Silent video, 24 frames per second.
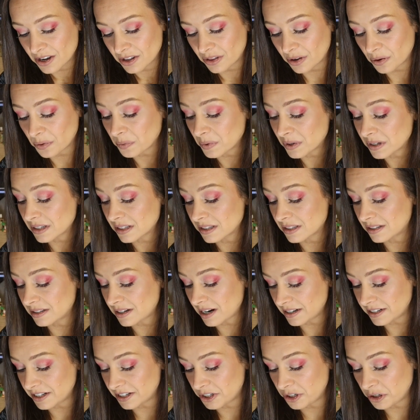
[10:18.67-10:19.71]
there was
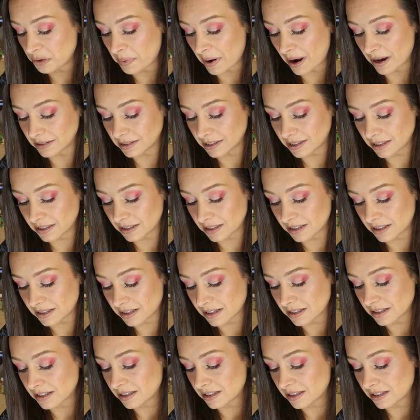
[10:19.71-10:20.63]
ninety-two palettes,